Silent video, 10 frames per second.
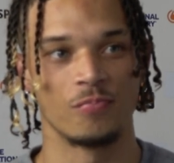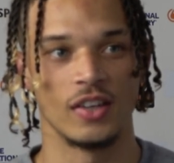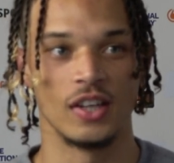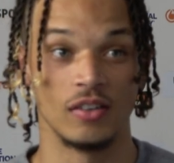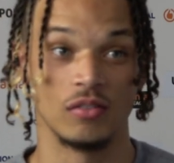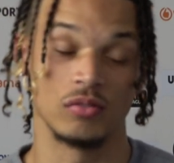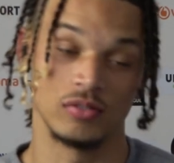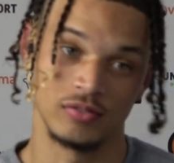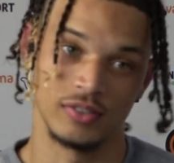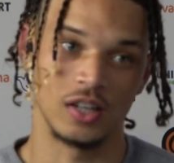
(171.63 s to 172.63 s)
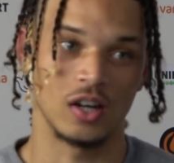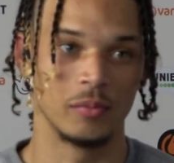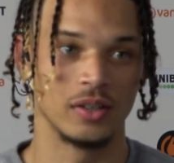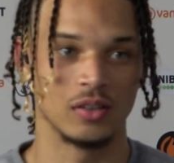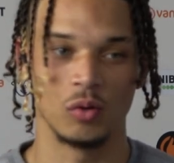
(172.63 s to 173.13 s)
They'll
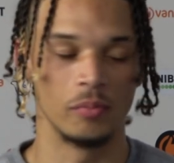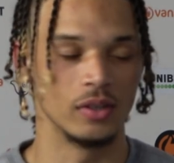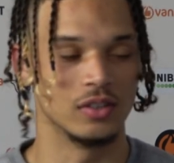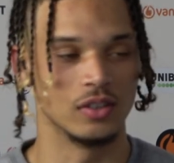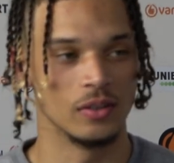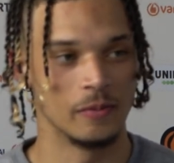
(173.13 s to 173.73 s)
come here, it won't be easy.